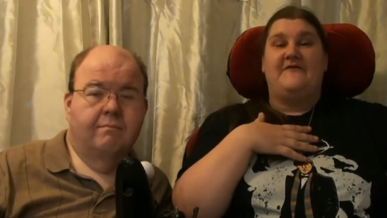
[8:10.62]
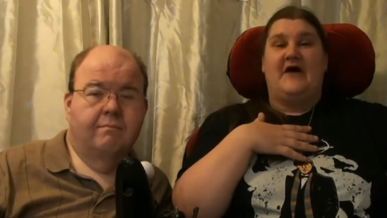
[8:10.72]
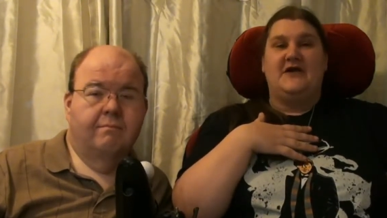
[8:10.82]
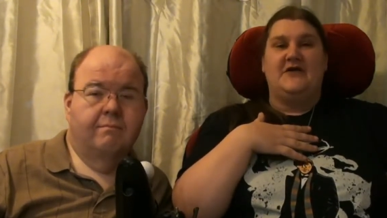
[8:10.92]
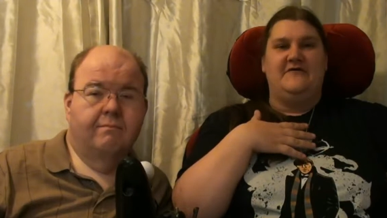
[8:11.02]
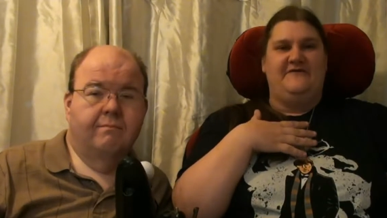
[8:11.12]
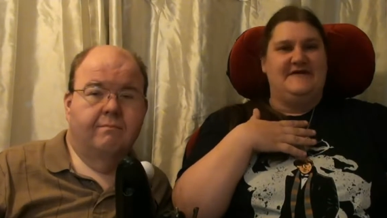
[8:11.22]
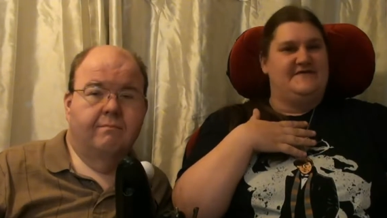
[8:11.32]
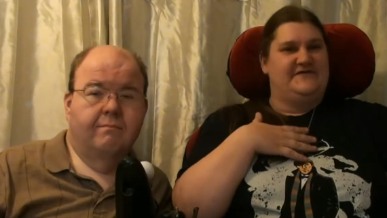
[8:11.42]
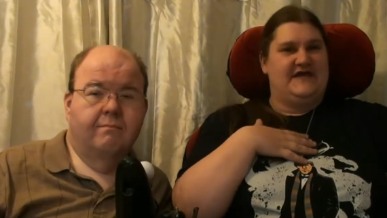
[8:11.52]
Speaker 1: I know
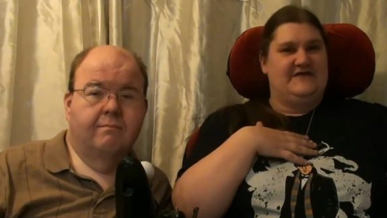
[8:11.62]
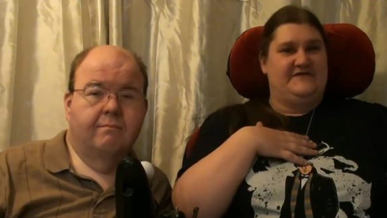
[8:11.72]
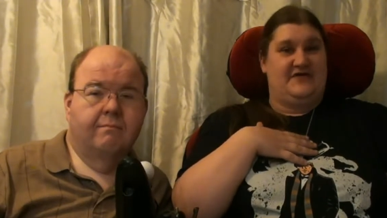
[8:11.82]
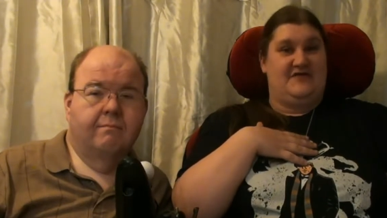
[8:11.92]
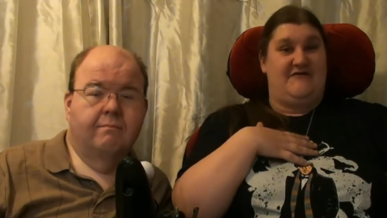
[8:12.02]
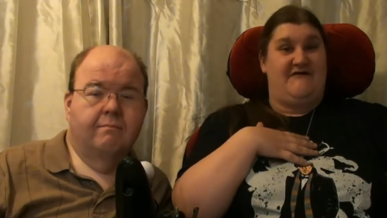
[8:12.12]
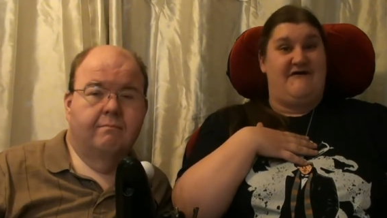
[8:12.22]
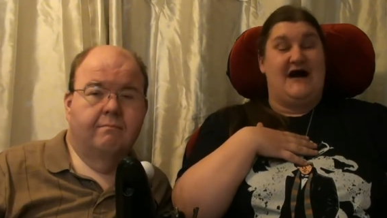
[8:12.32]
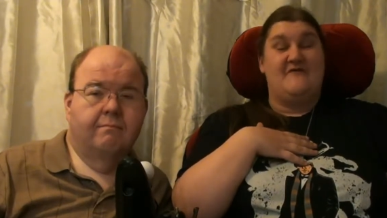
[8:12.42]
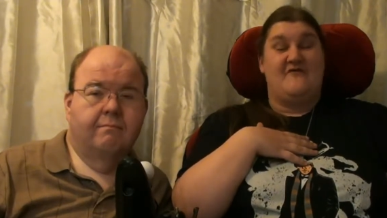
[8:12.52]
things have changed a lot.
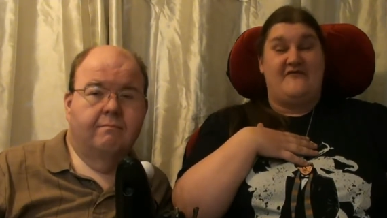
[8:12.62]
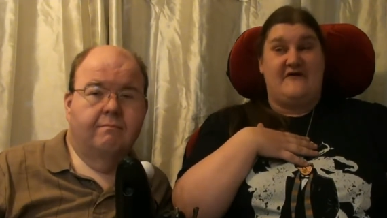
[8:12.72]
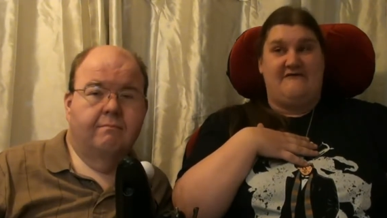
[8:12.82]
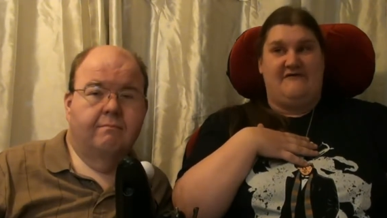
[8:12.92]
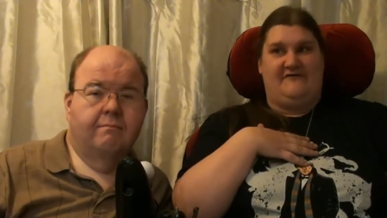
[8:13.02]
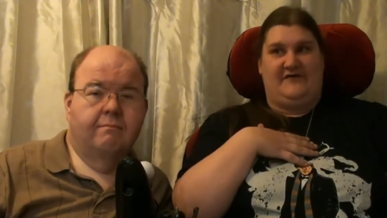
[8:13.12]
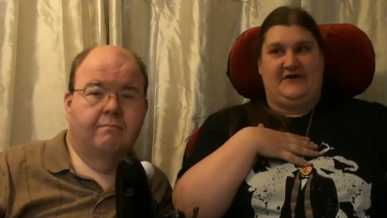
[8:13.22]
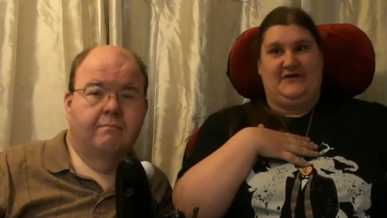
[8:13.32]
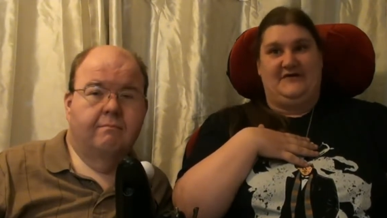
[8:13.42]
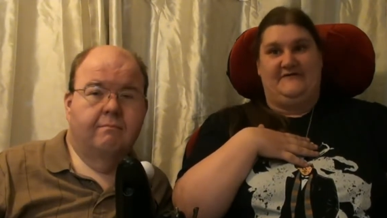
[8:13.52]
I'm very,
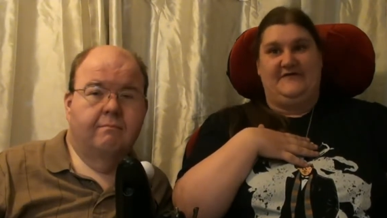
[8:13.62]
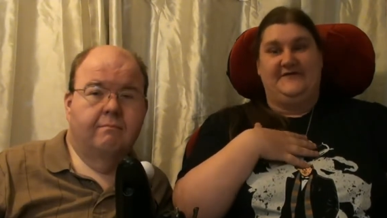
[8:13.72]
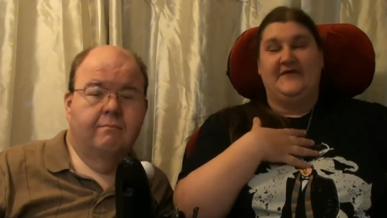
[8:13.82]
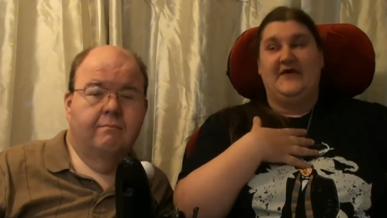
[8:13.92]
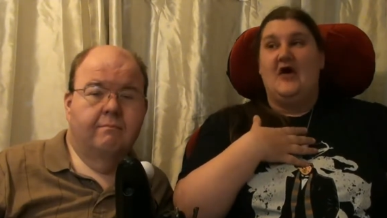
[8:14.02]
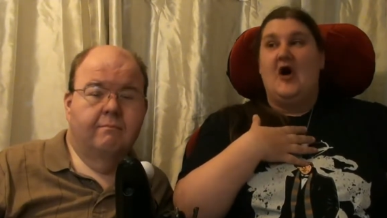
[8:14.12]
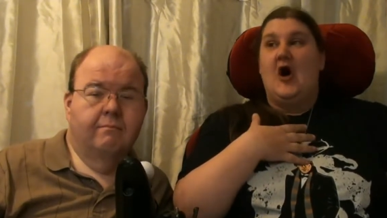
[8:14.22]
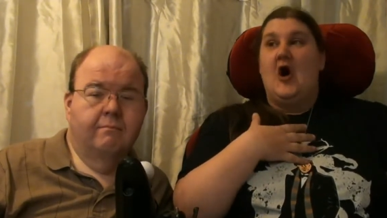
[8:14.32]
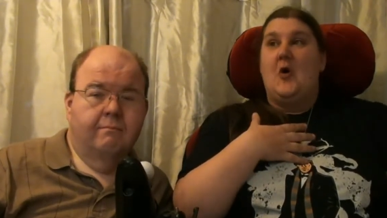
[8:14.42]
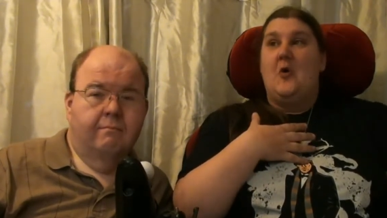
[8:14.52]
very nervous.
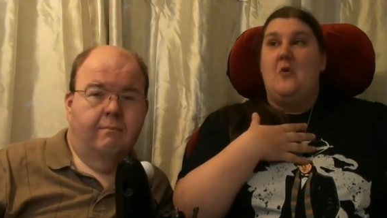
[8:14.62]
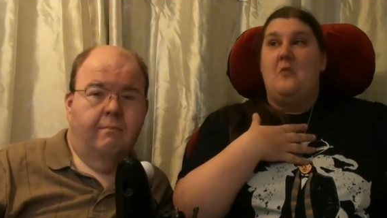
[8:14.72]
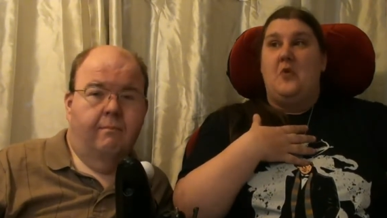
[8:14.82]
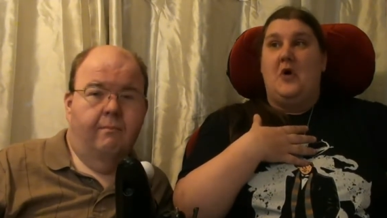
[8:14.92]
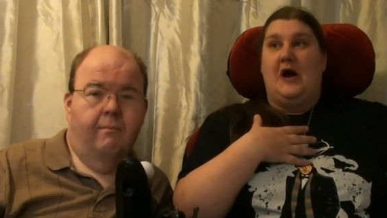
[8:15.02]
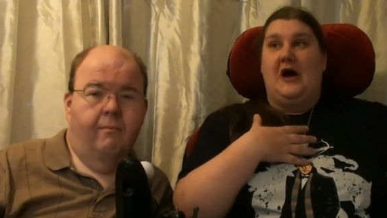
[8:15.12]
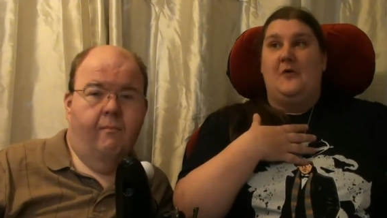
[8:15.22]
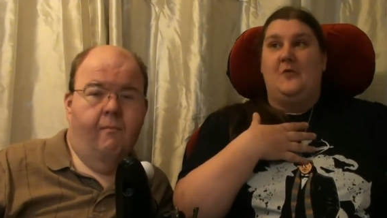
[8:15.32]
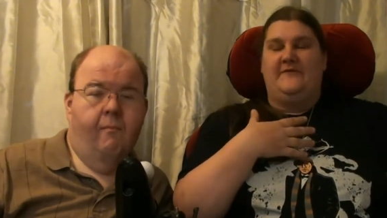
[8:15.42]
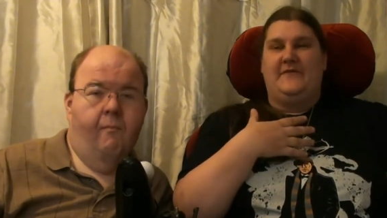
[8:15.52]
But
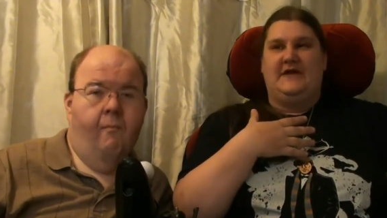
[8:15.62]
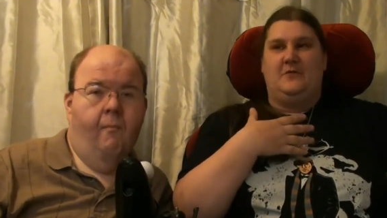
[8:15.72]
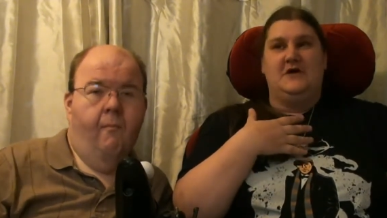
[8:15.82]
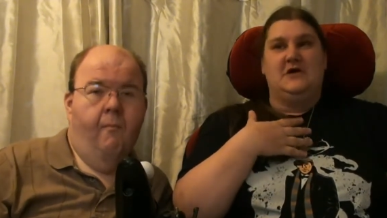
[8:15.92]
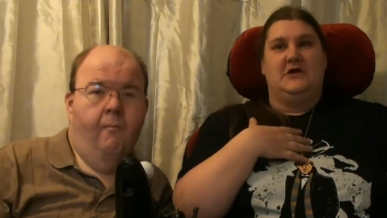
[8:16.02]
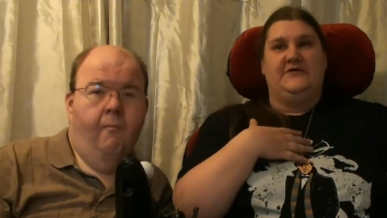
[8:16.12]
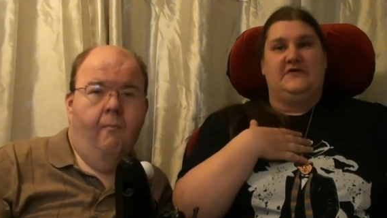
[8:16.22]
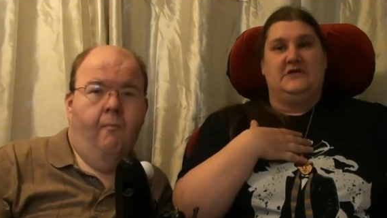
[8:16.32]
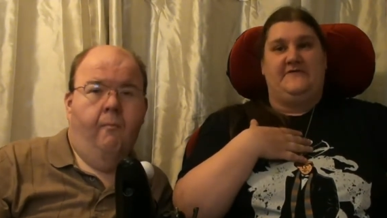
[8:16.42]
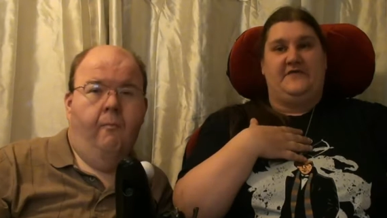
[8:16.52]
we've picked one close
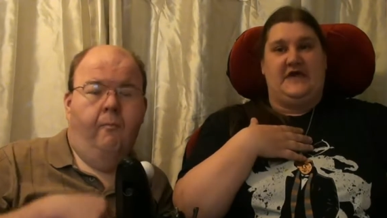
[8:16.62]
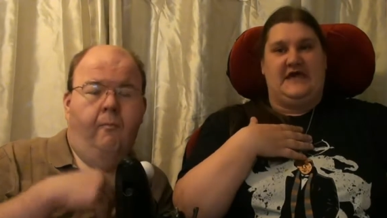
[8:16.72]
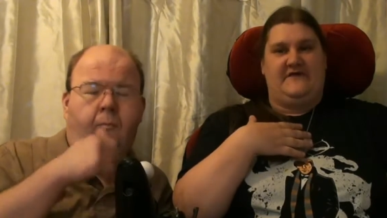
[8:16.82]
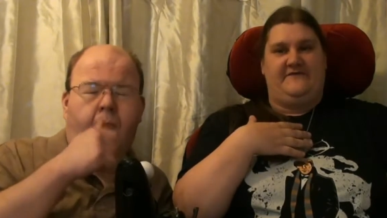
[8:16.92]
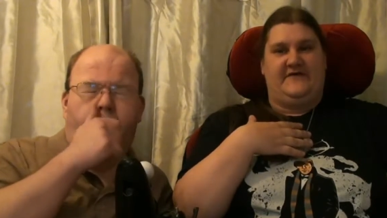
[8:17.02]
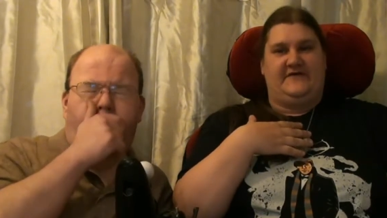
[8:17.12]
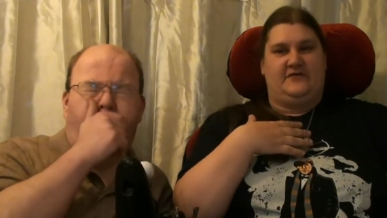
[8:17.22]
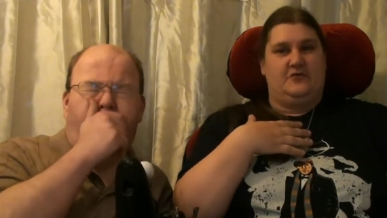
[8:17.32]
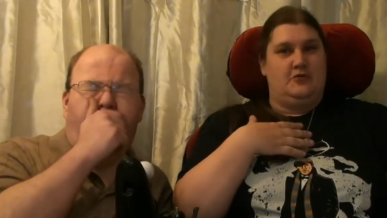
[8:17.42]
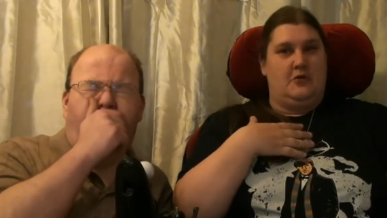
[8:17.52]
enough that if it's
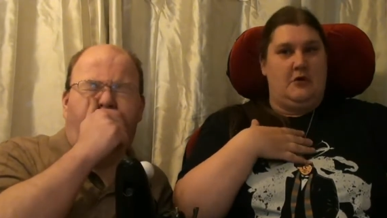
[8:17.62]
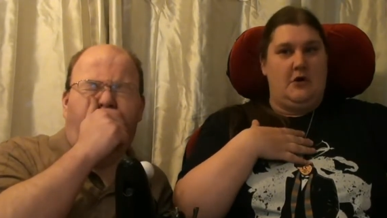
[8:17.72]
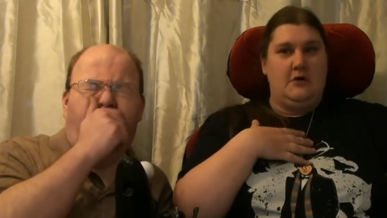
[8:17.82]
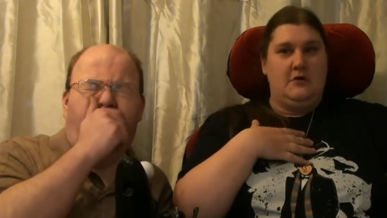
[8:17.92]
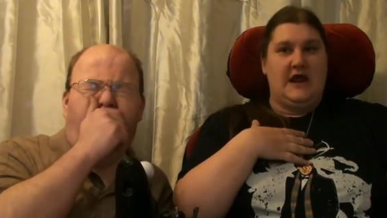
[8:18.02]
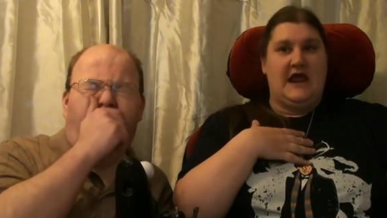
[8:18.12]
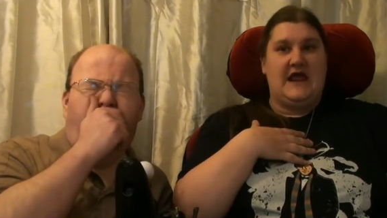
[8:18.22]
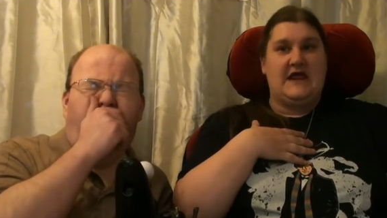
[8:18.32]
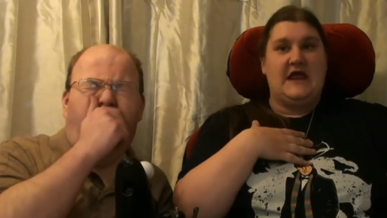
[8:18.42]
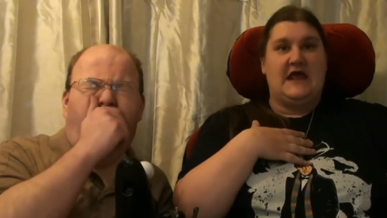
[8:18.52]
not
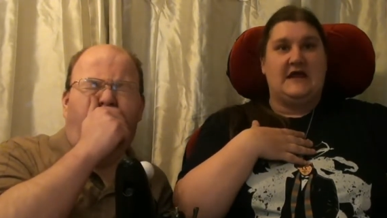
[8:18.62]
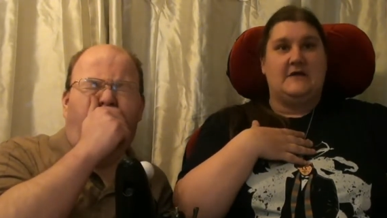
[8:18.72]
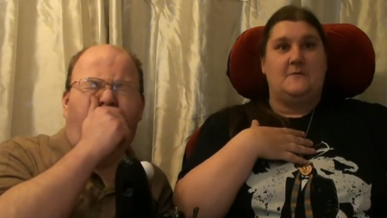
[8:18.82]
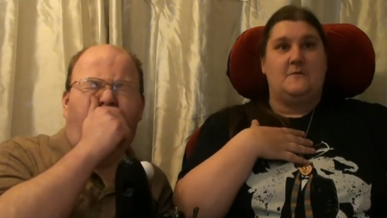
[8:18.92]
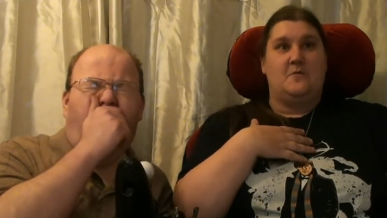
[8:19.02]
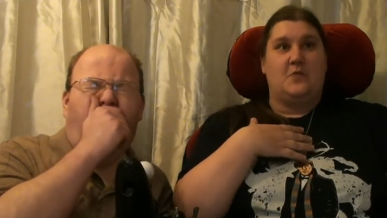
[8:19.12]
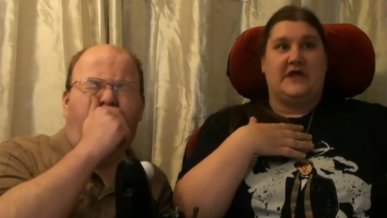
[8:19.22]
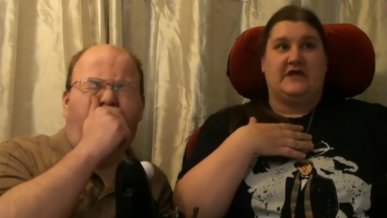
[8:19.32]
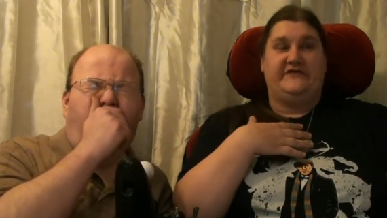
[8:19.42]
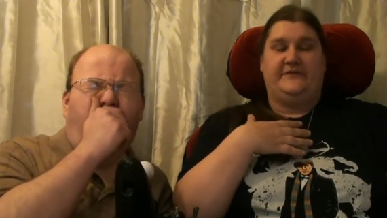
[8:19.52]
okay, um, we
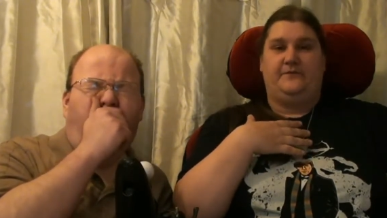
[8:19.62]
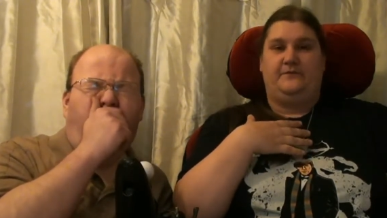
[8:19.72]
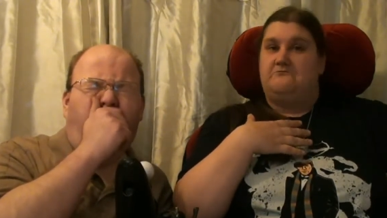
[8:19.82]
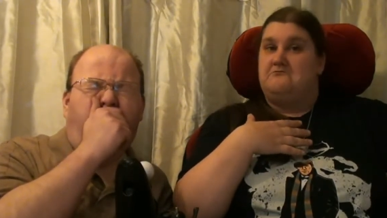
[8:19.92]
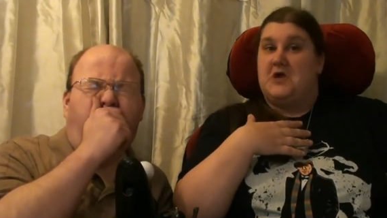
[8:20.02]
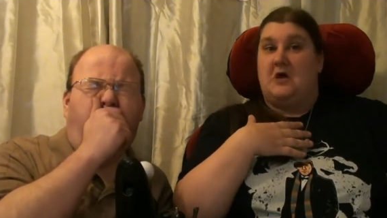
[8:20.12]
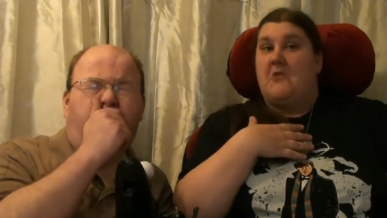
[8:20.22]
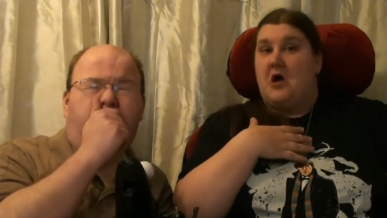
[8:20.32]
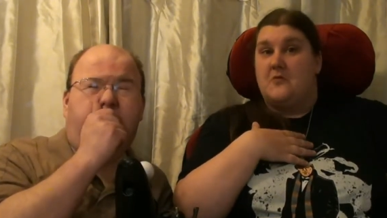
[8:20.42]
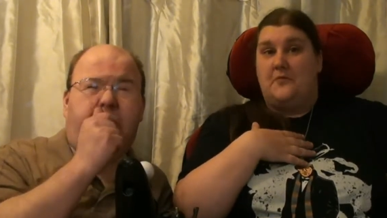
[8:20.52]
can just come
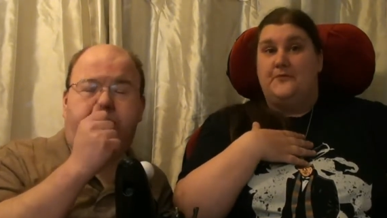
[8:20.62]
home.